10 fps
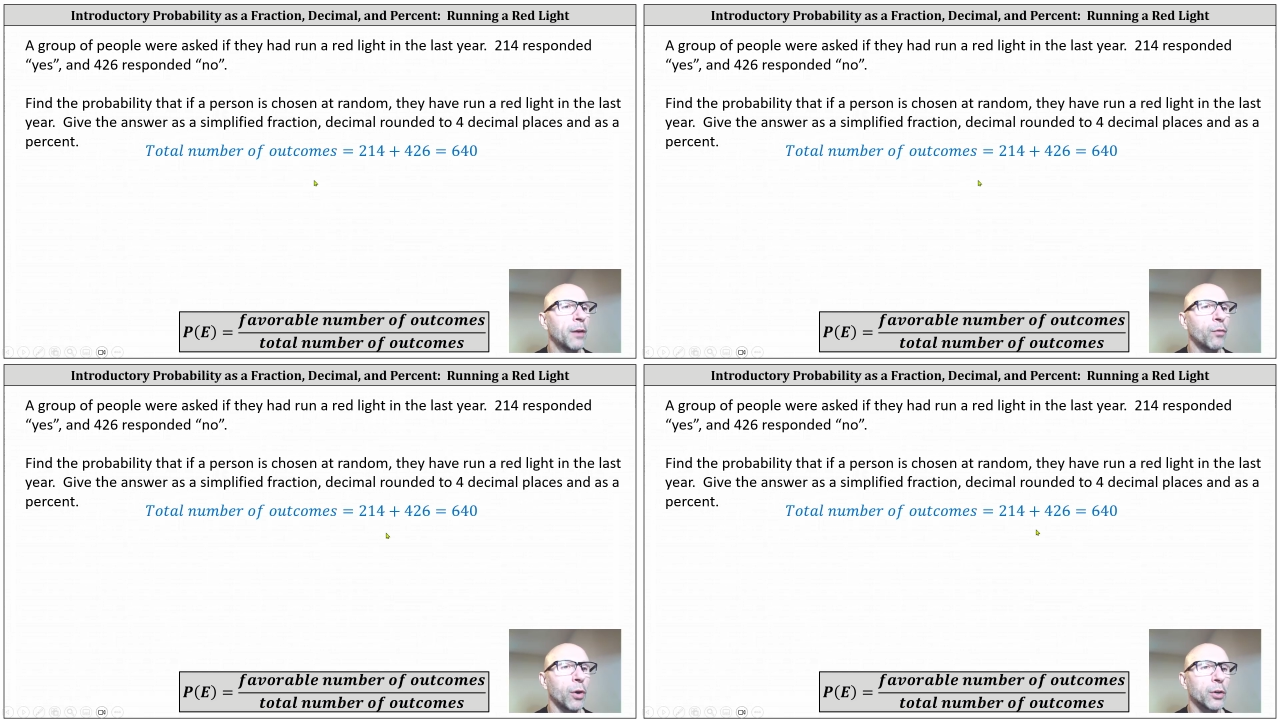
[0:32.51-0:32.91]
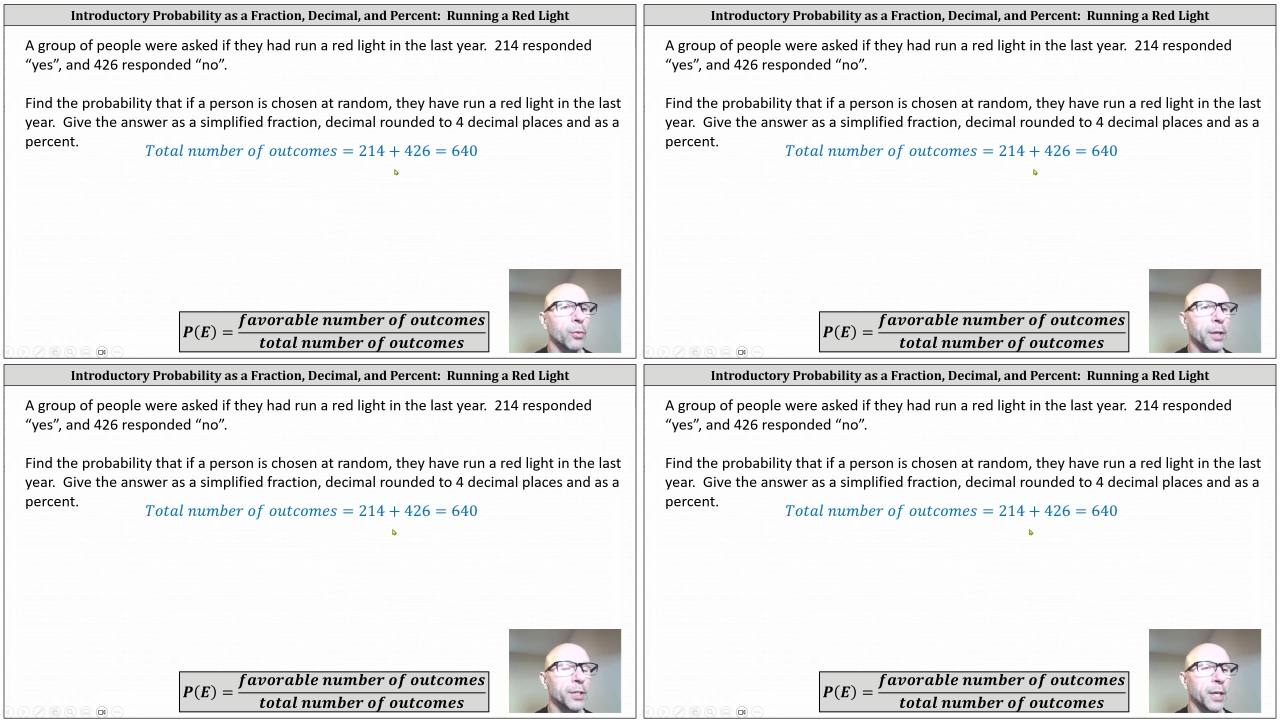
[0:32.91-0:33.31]

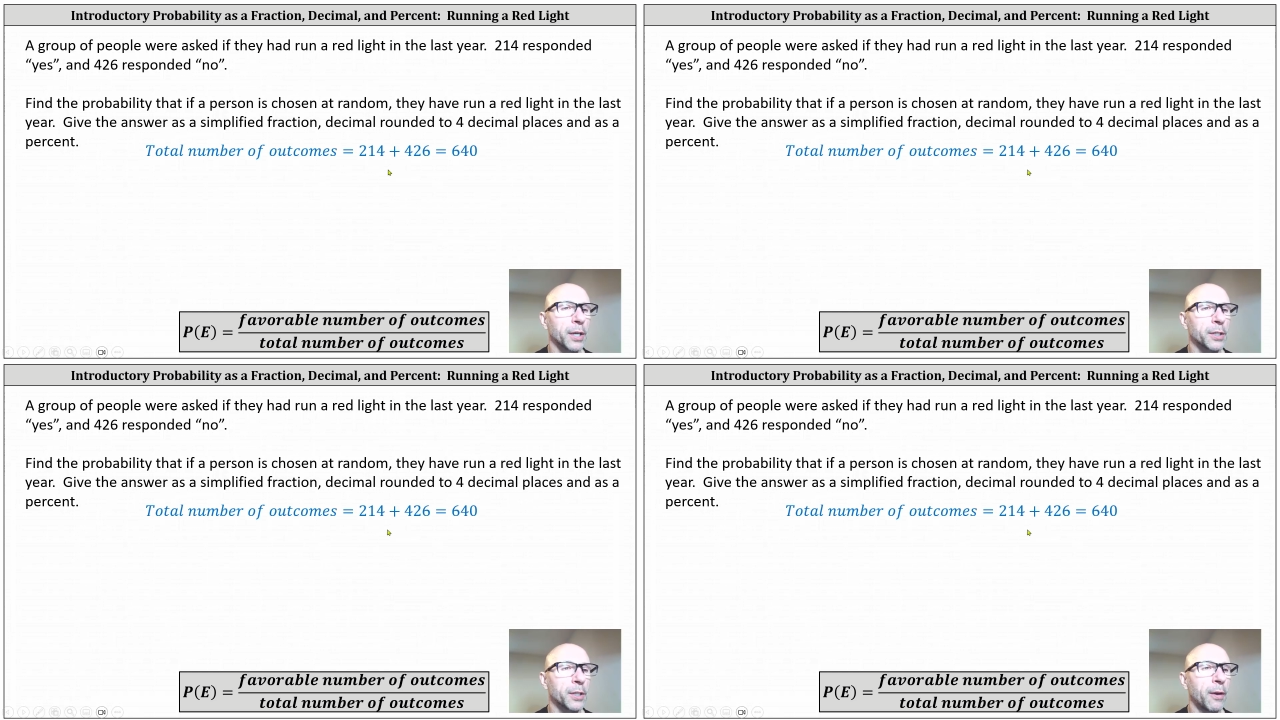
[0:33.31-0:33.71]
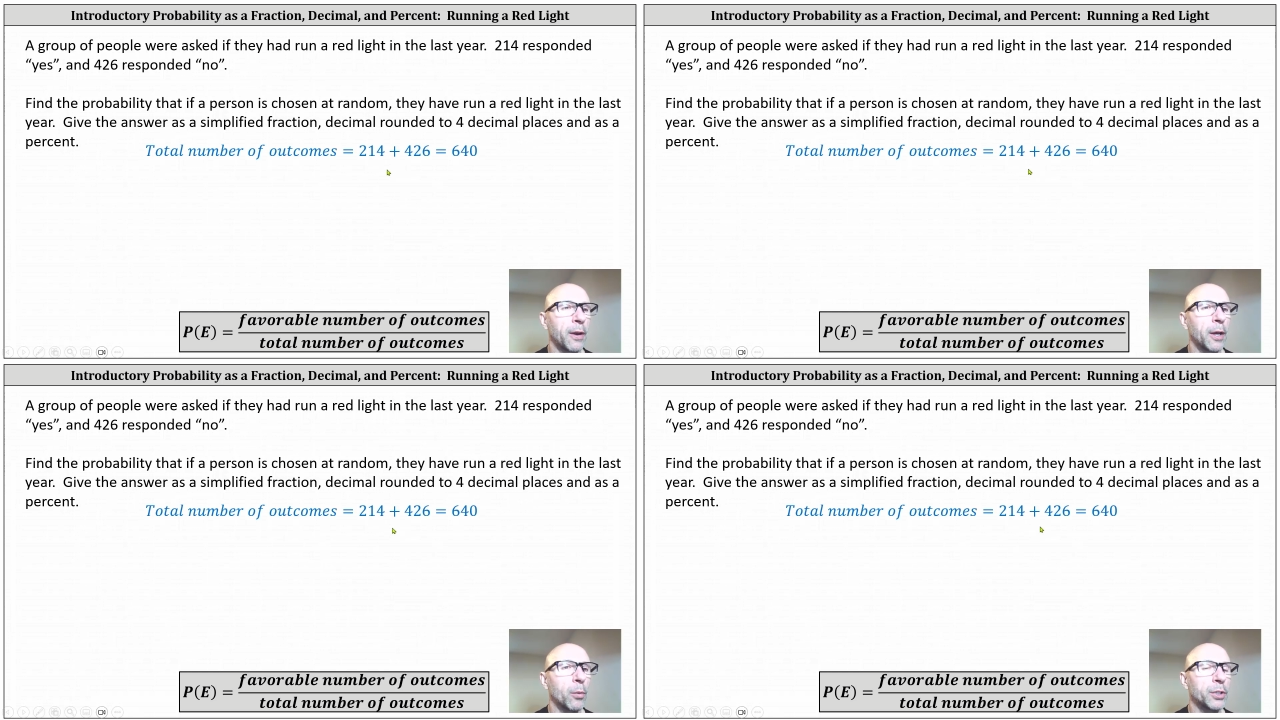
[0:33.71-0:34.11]
426,
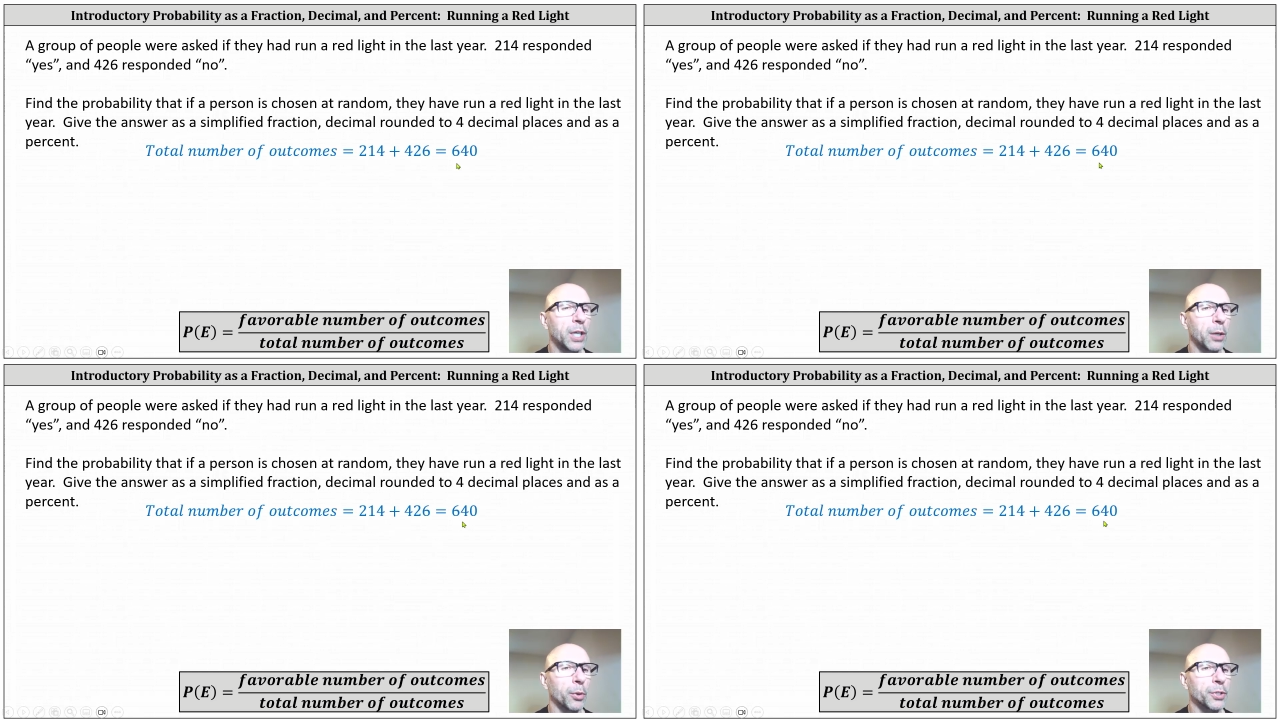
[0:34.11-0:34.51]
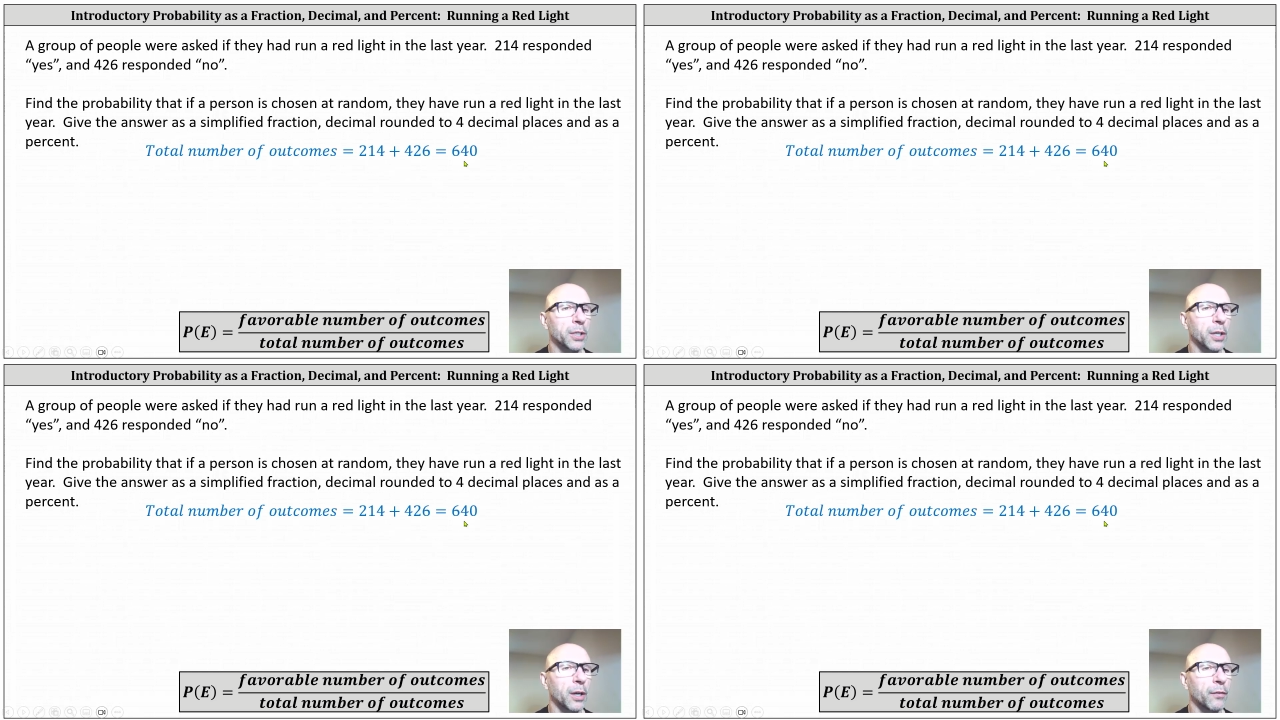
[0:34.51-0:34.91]
which equals
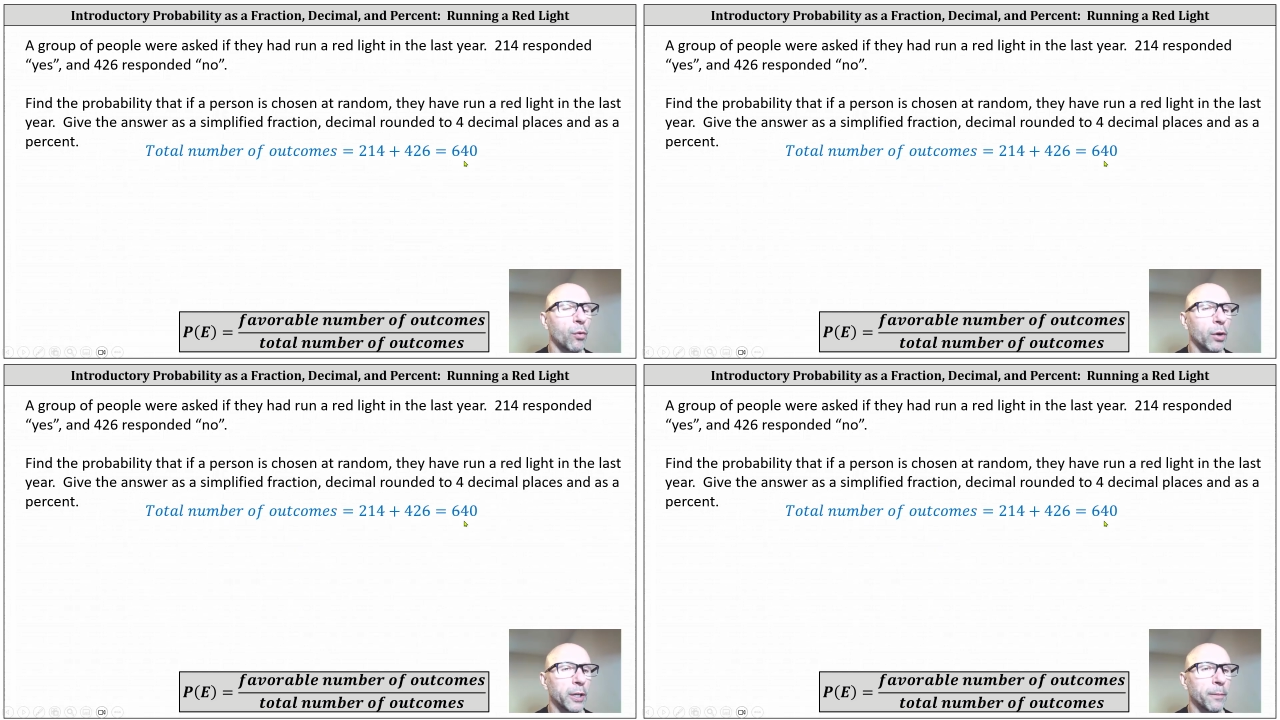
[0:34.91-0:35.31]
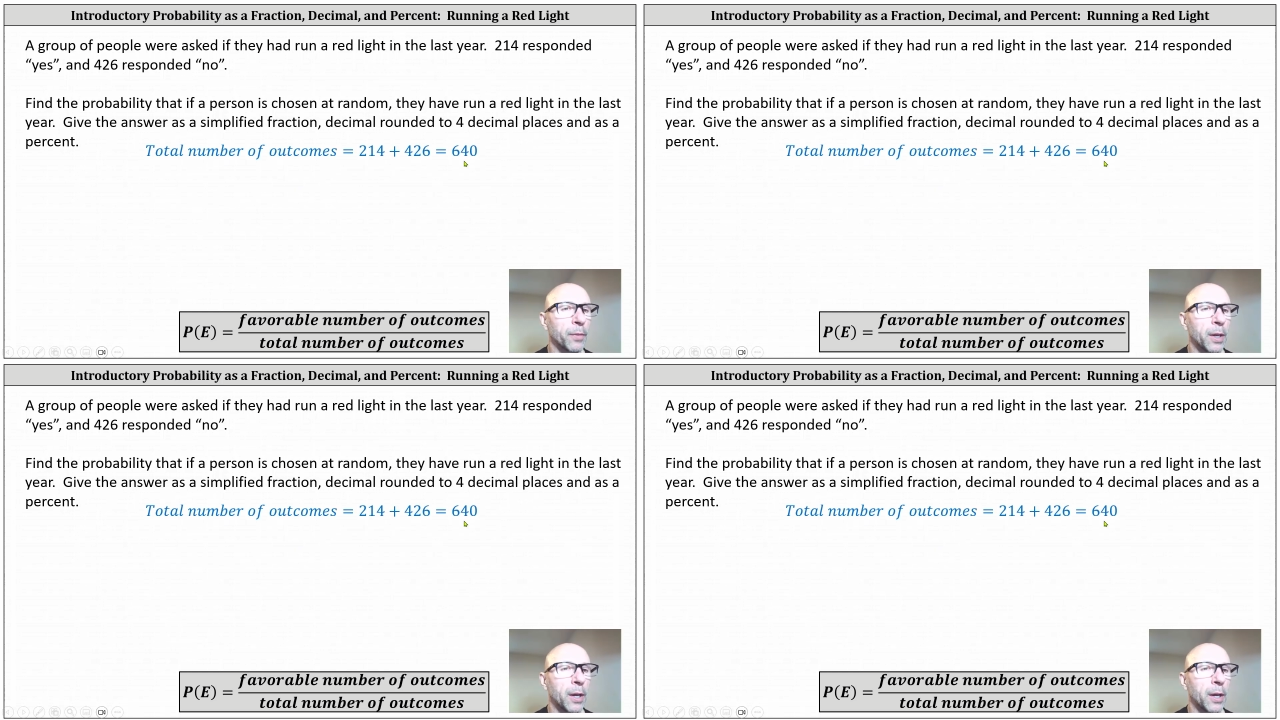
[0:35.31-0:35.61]
640.